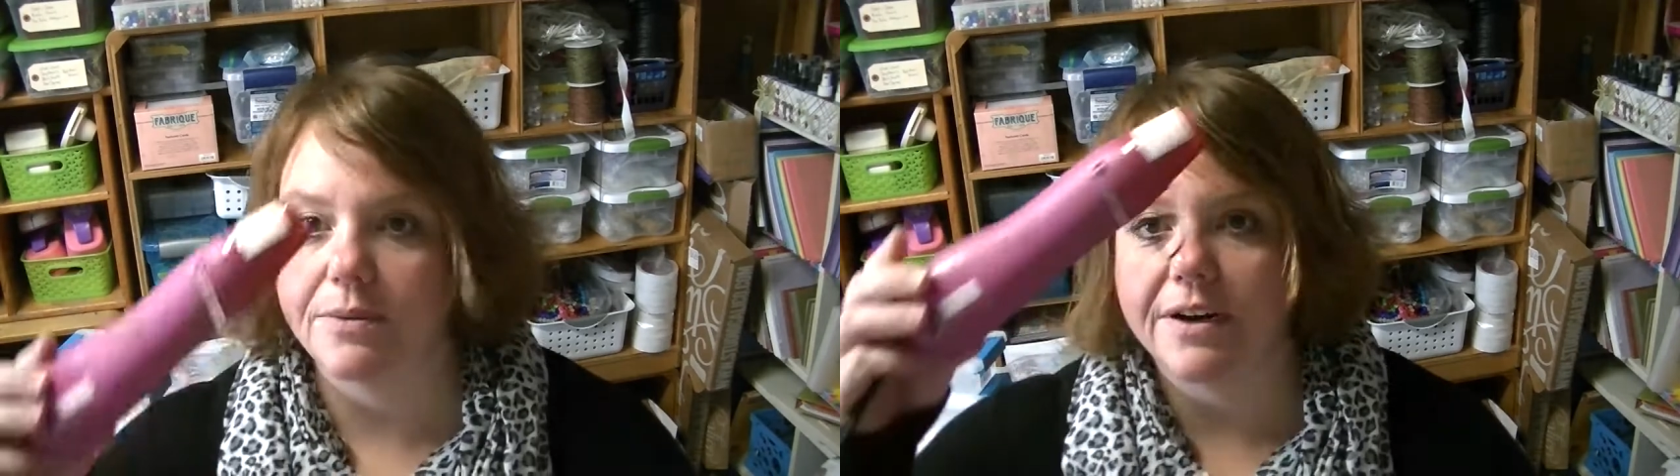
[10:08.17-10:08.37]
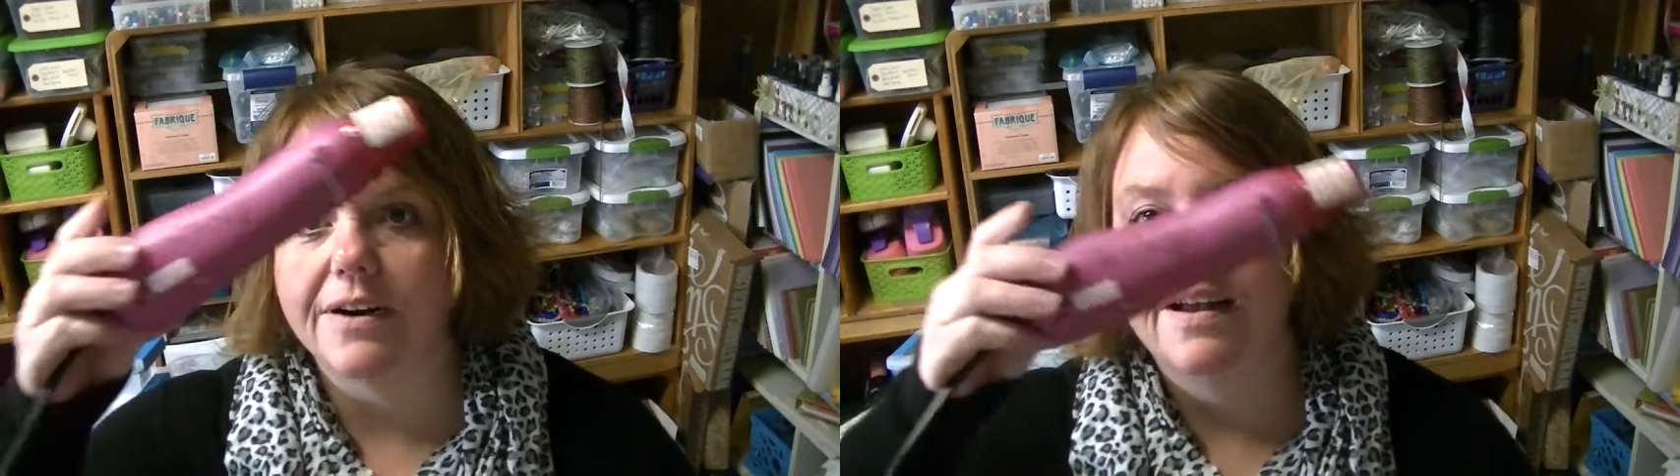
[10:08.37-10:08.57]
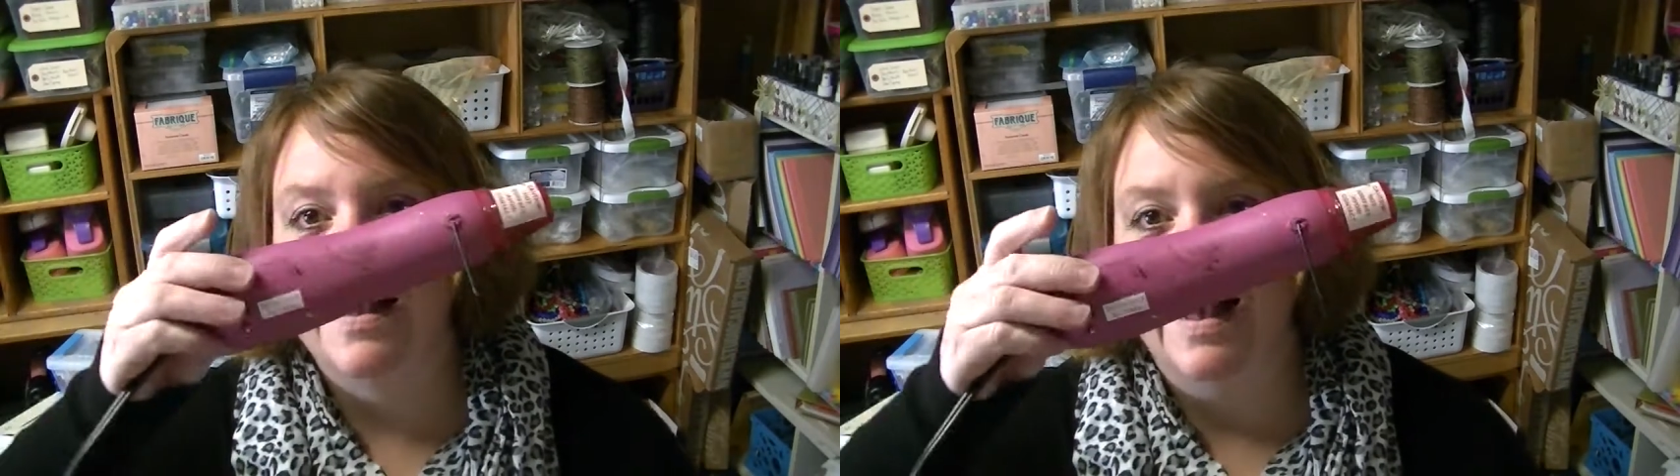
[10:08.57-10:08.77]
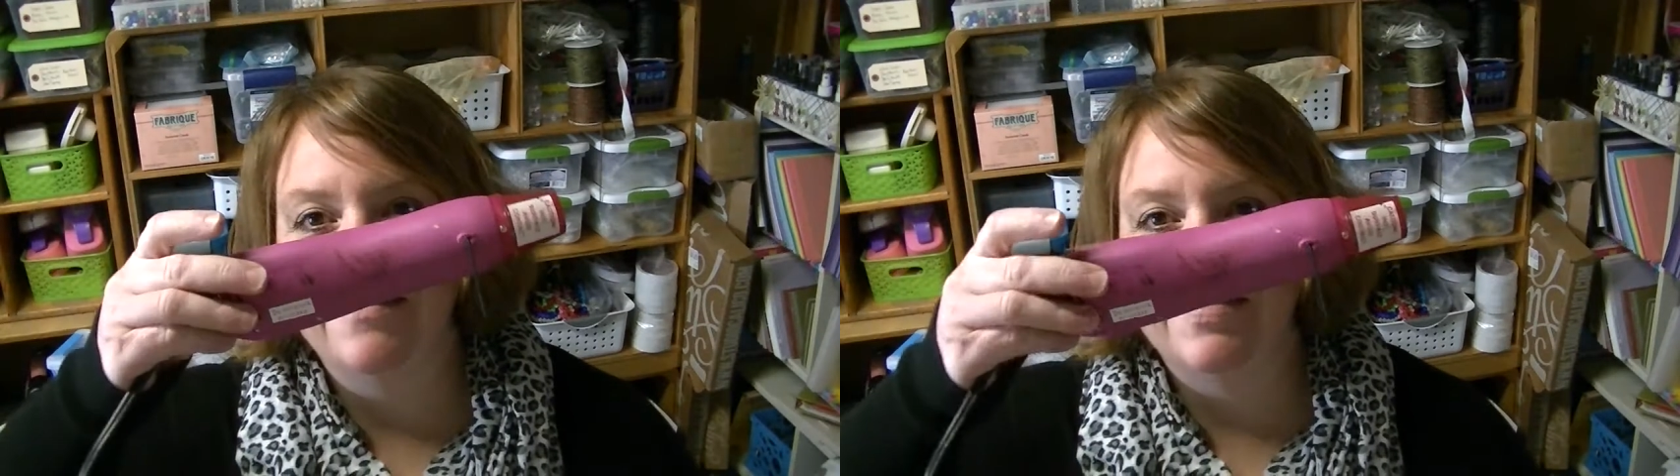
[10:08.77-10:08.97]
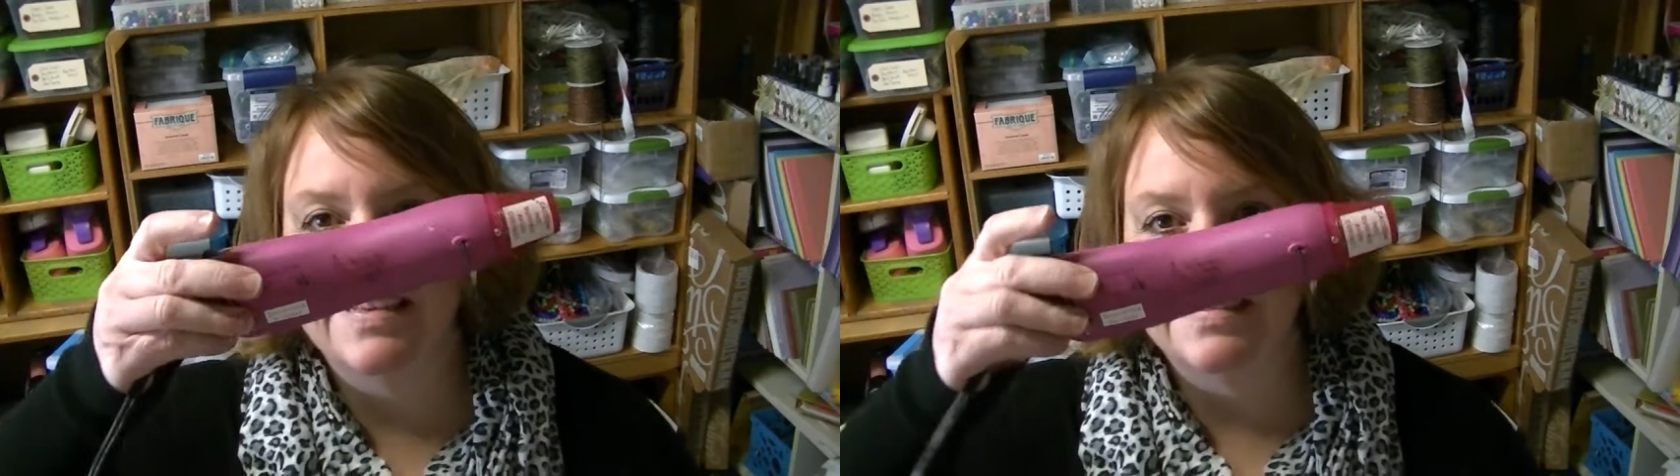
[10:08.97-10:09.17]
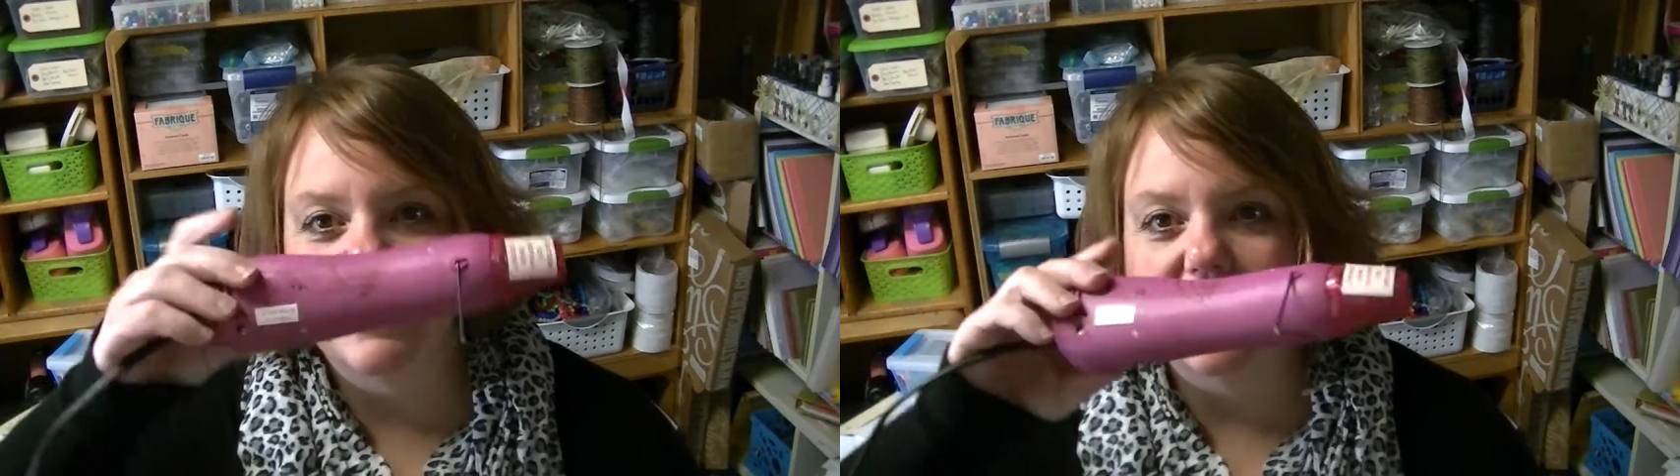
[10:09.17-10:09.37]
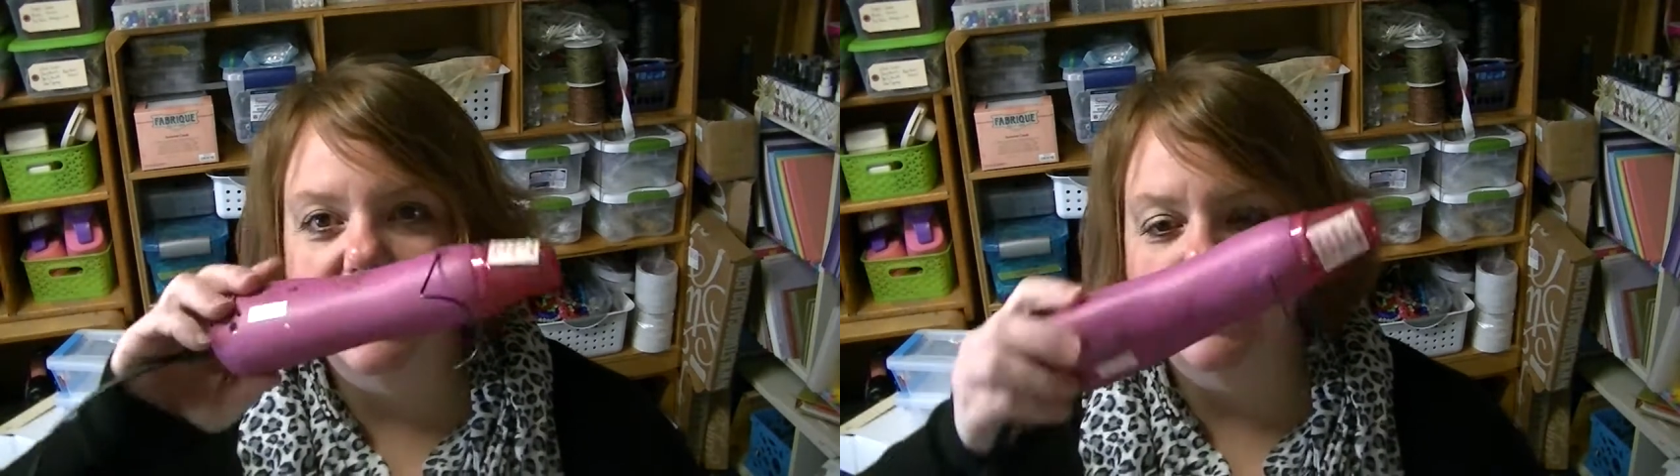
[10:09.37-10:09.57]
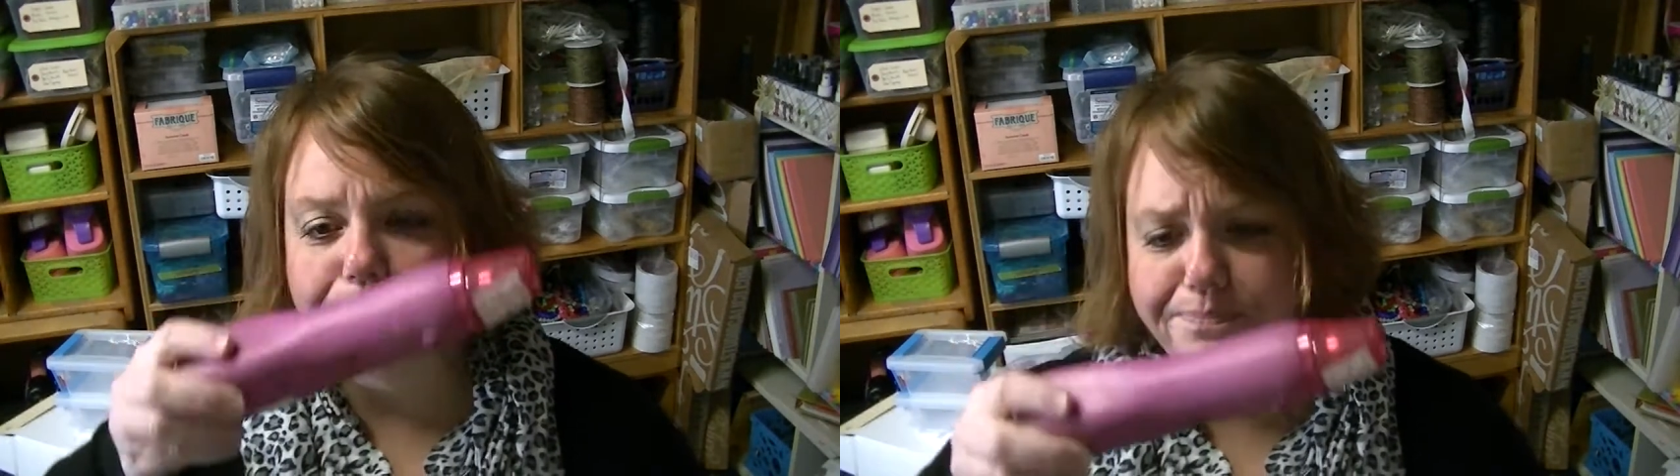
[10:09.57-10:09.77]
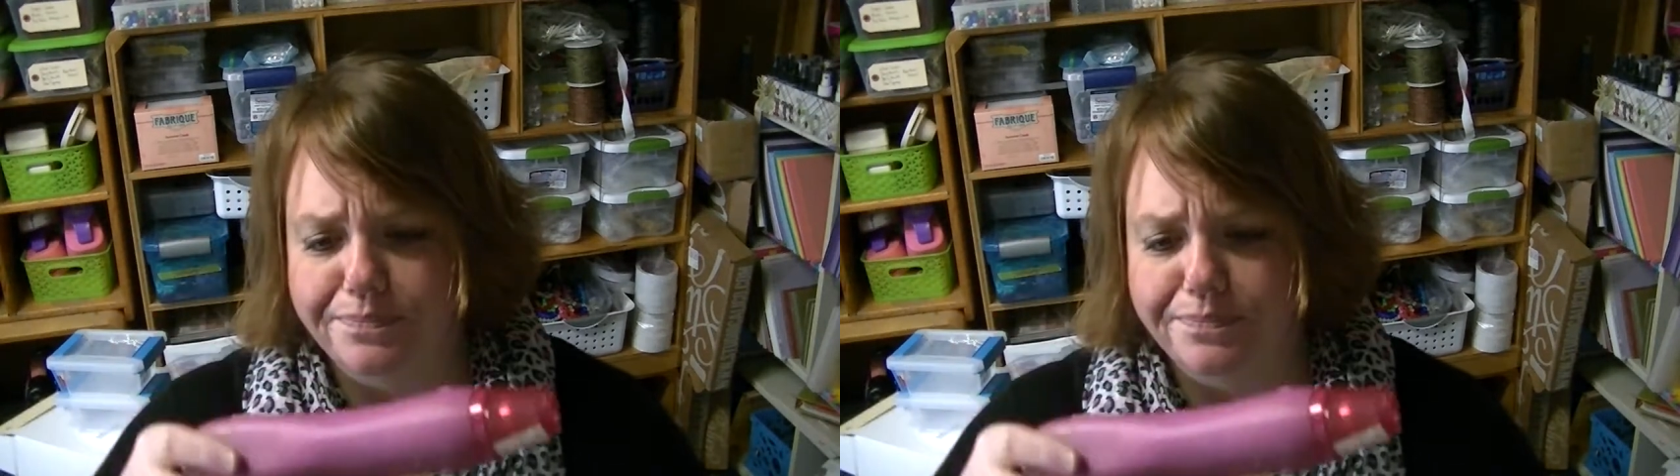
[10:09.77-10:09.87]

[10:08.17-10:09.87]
up here. I have this heat gun.